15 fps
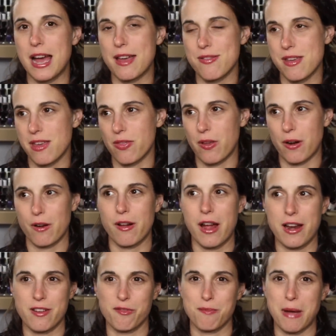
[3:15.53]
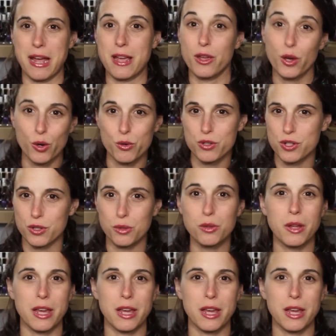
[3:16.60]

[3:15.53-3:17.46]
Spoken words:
I think they're kind of my go-to.